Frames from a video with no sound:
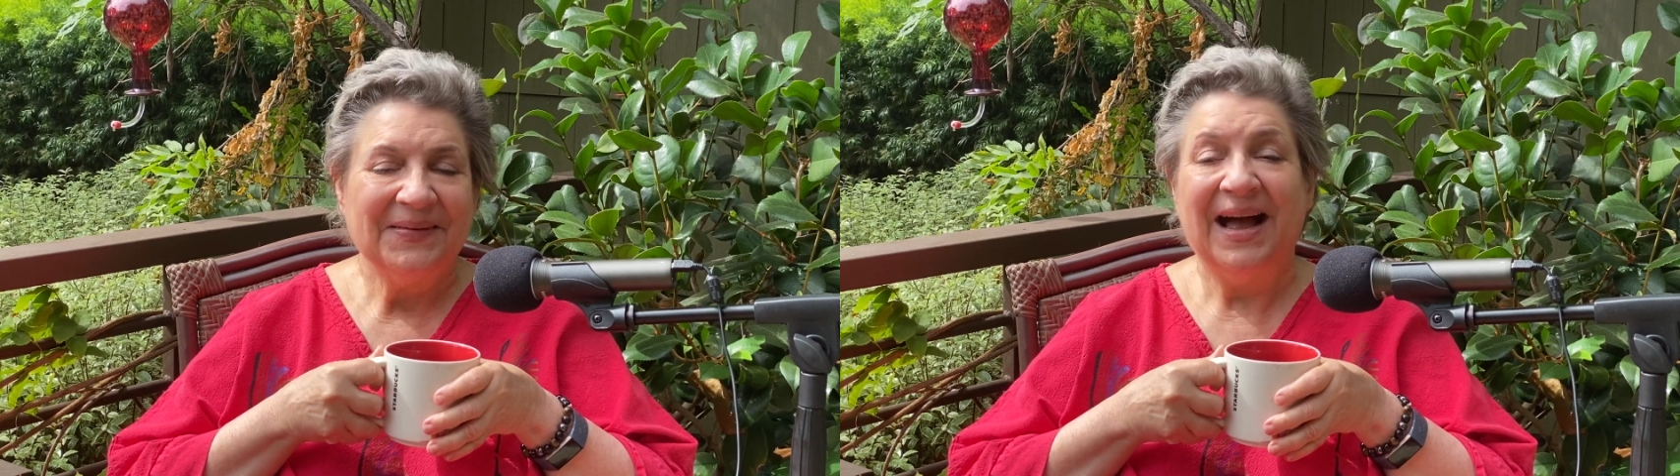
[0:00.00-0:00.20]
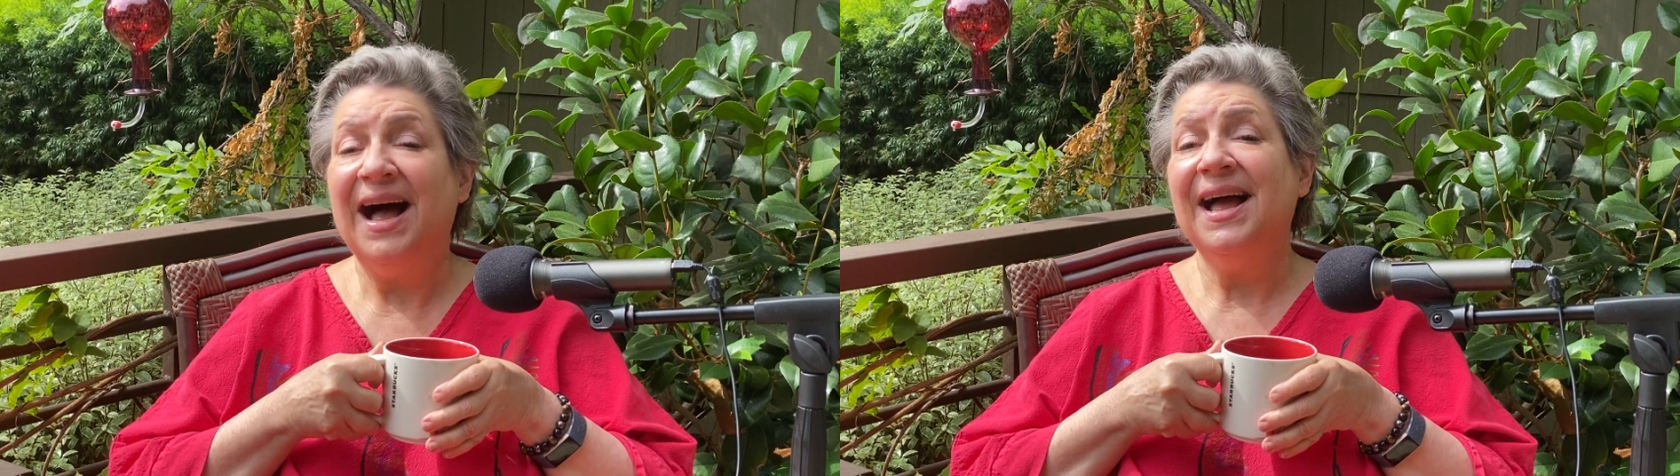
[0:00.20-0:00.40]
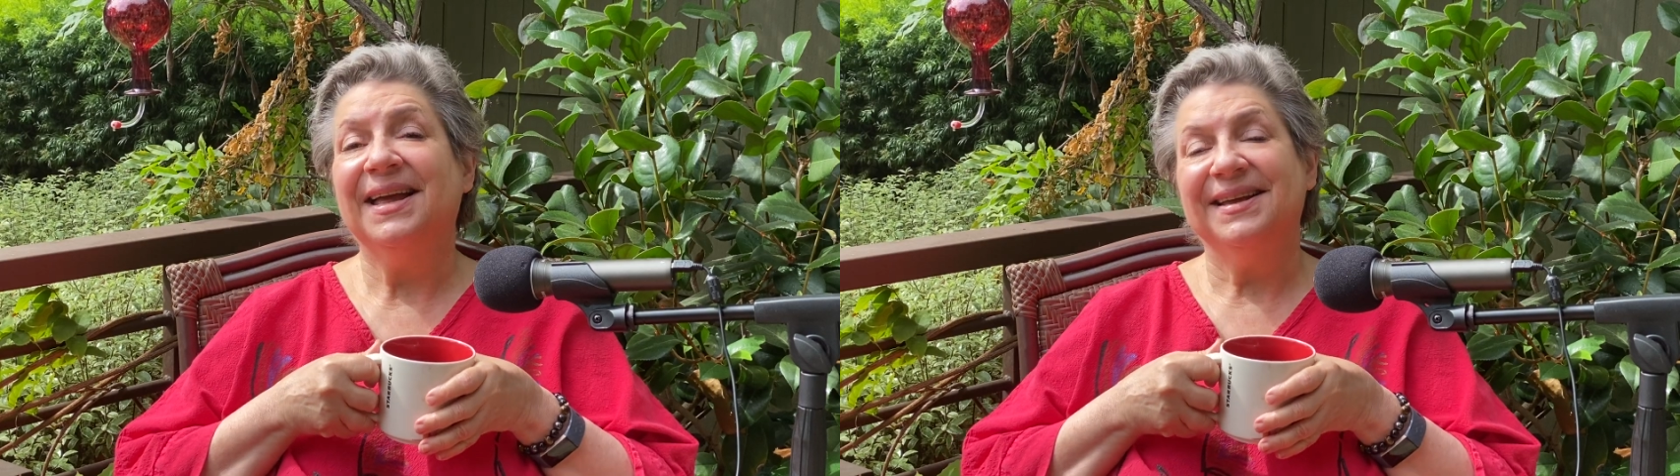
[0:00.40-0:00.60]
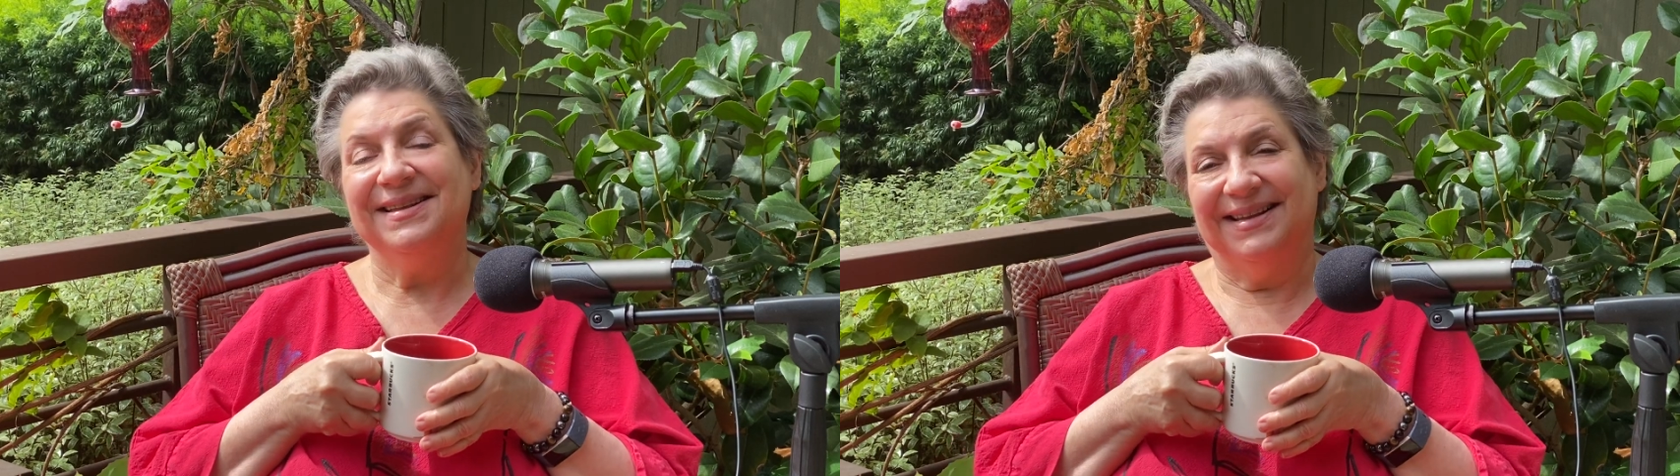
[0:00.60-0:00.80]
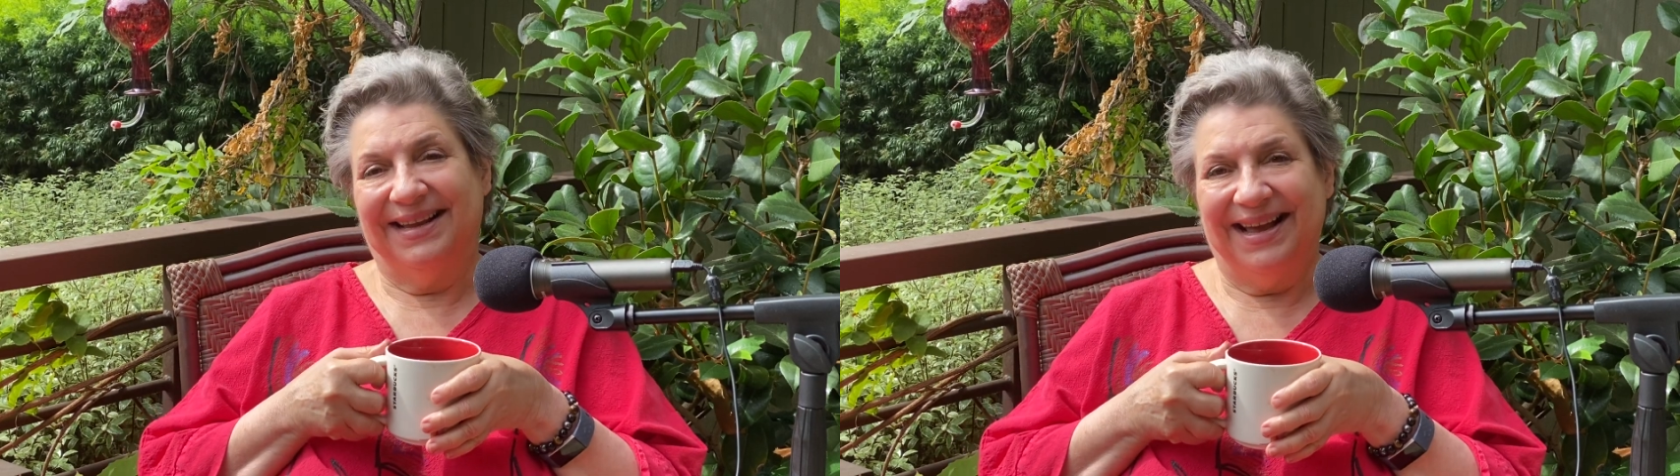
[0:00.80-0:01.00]
Hi,
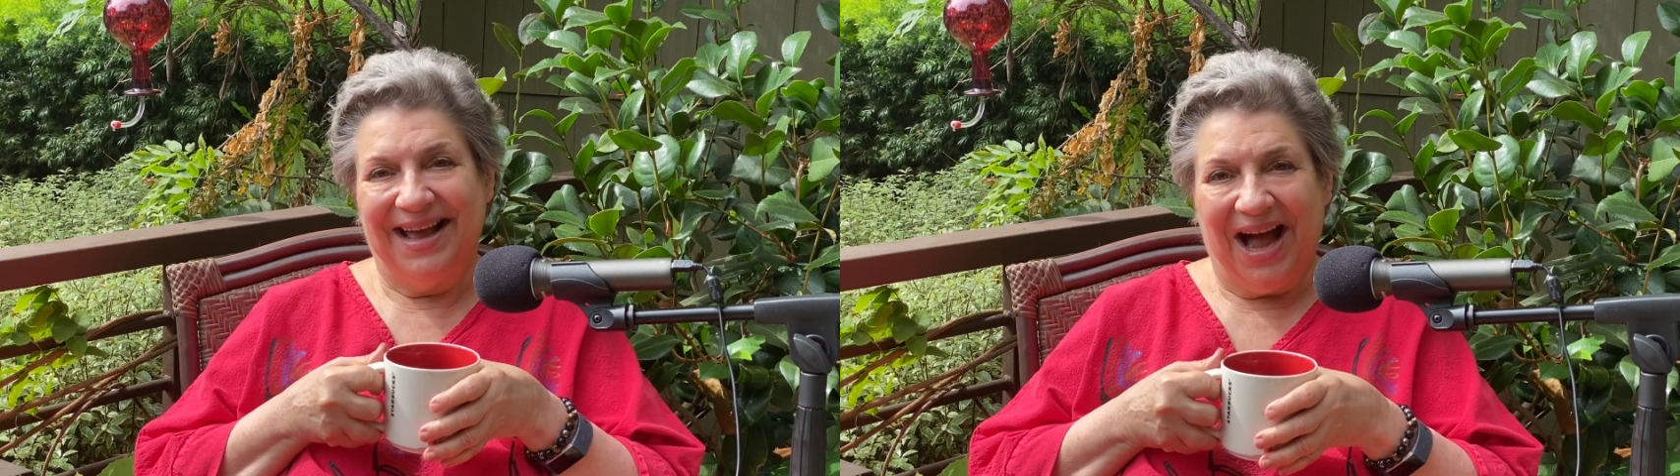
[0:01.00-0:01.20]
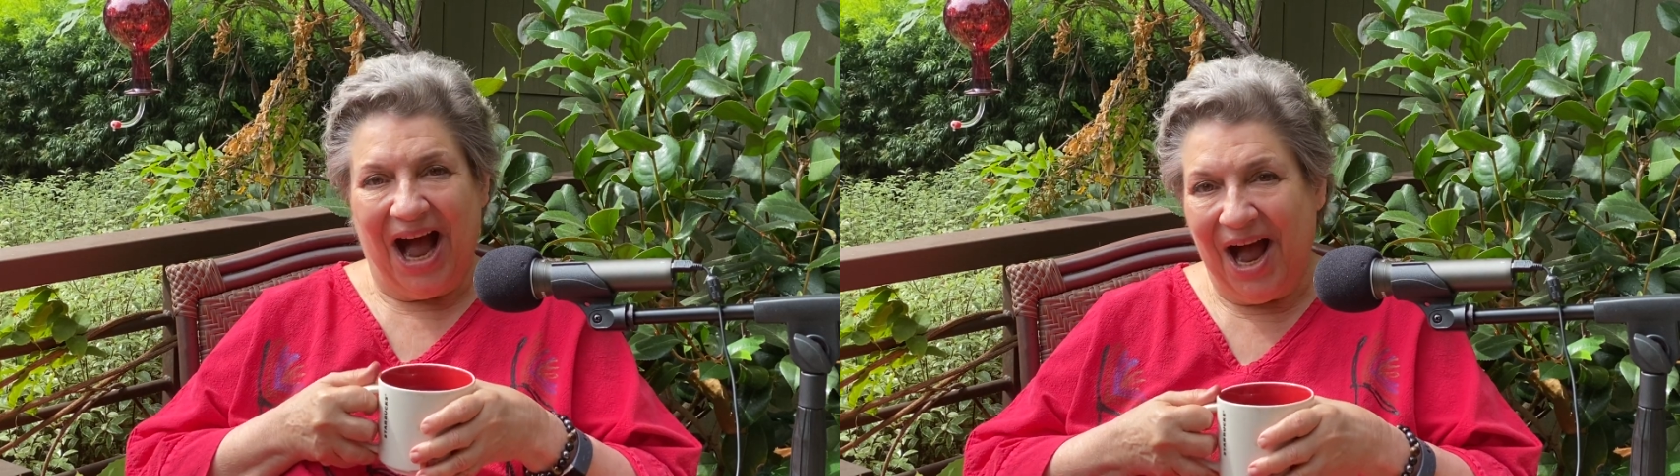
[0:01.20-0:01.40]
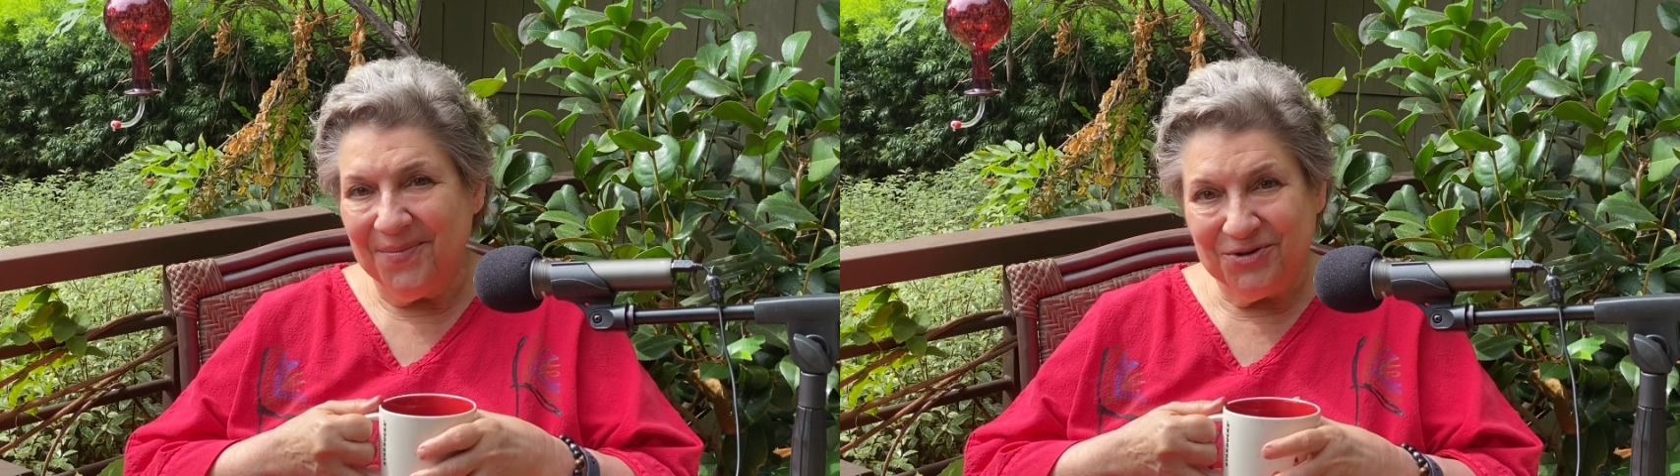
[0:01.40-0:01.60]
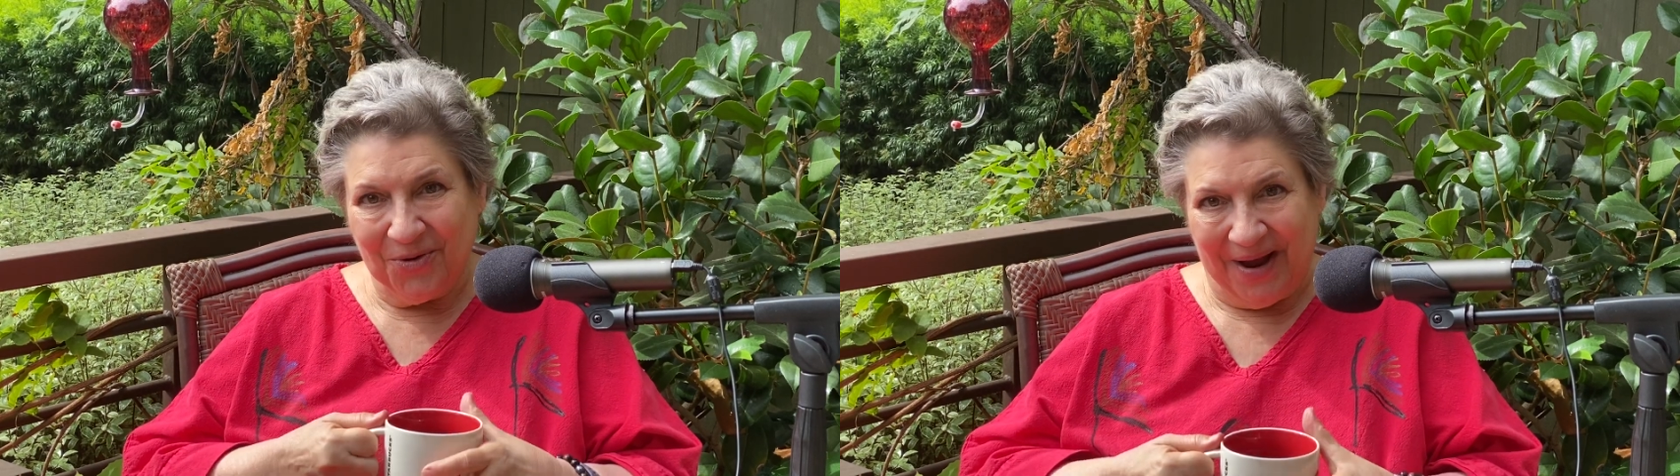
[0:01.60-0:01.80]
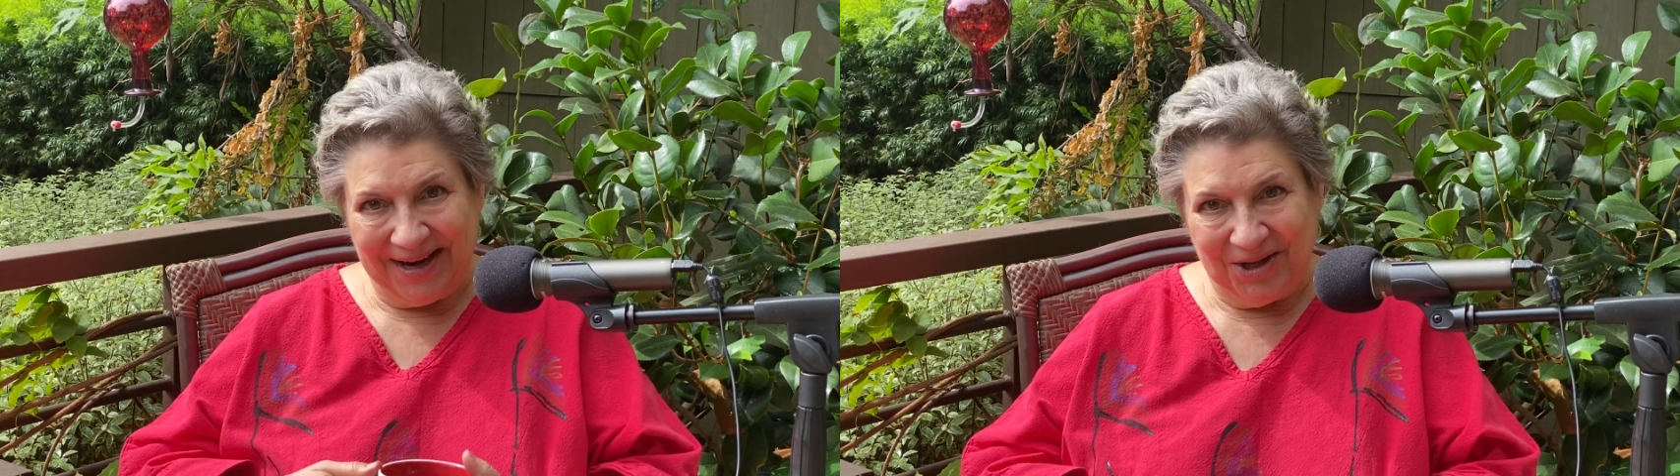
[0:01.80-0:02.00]
I'm
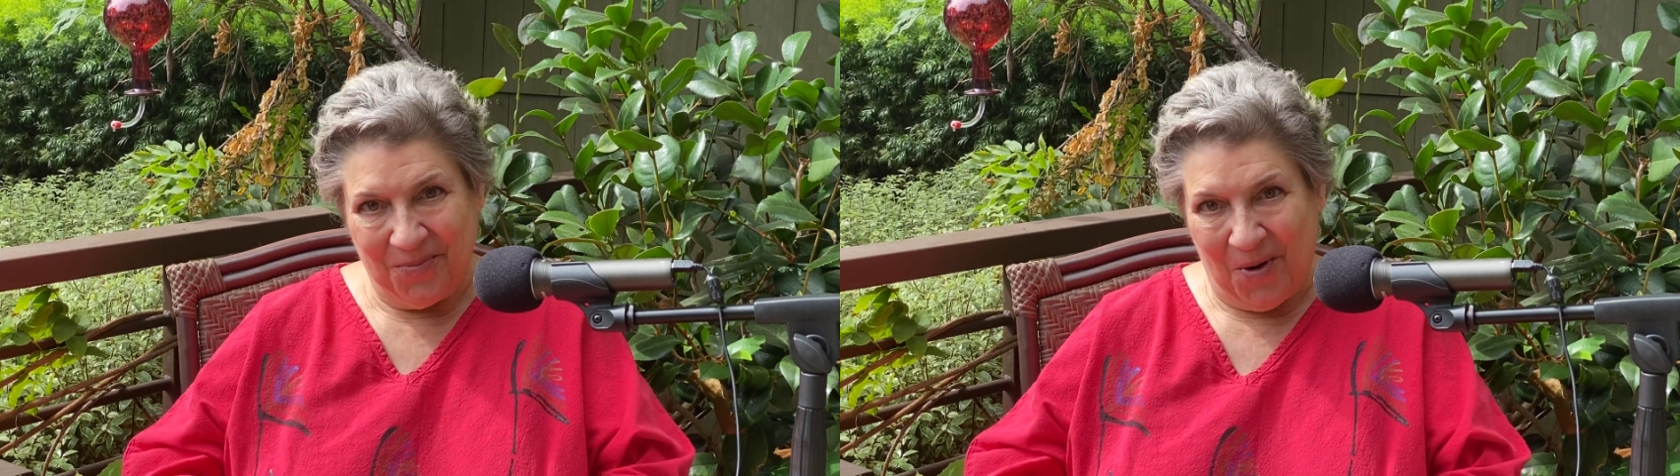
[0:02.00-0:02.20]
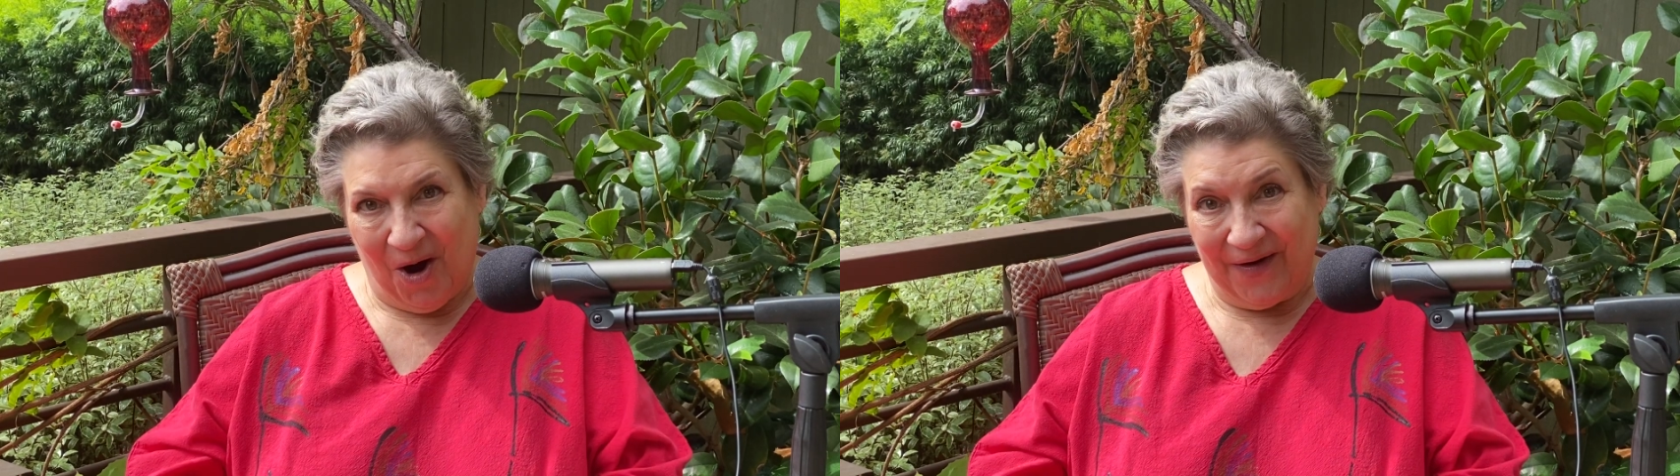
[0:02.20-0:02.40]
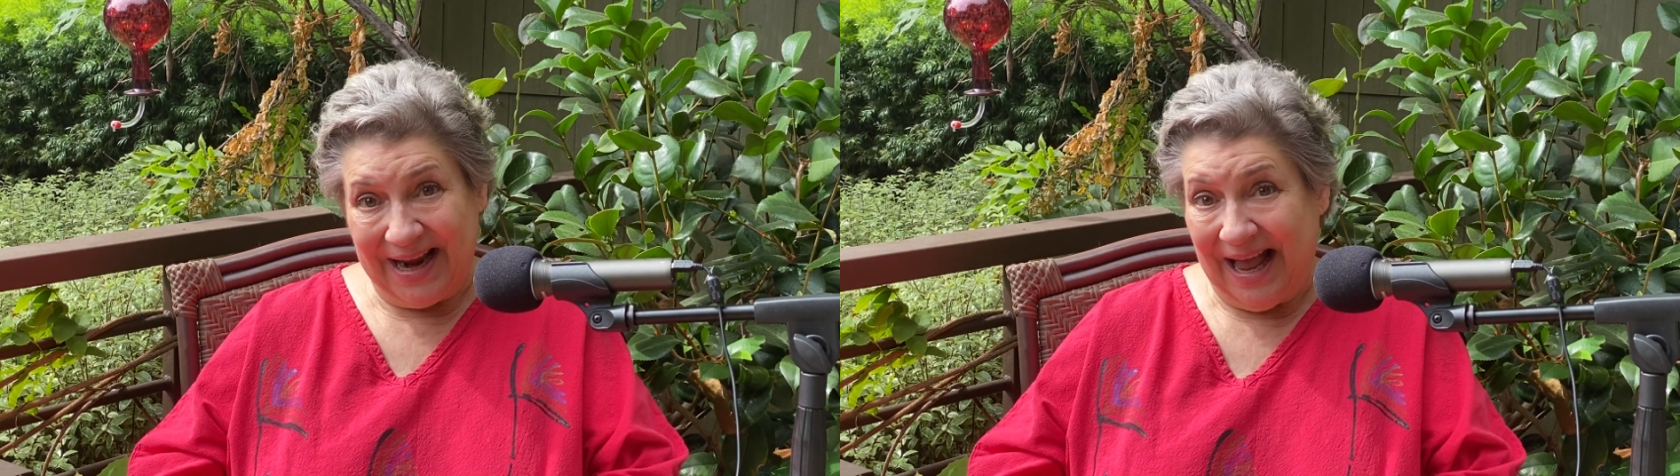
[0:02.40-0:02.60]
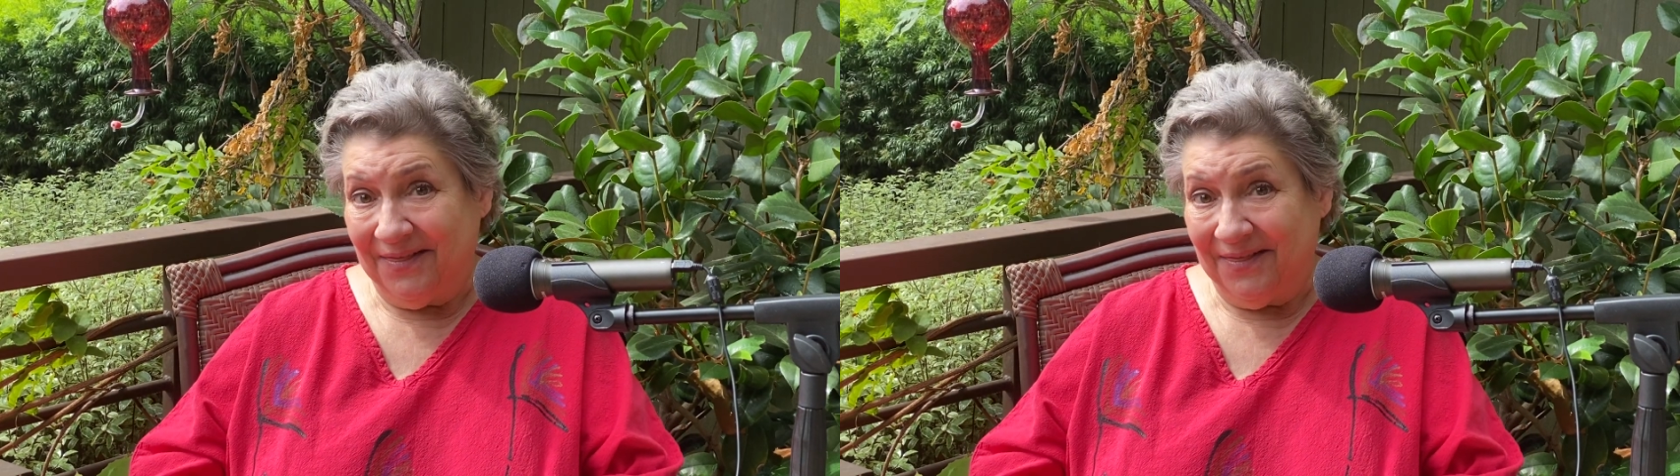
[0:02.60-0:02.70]
Joanna Lapari,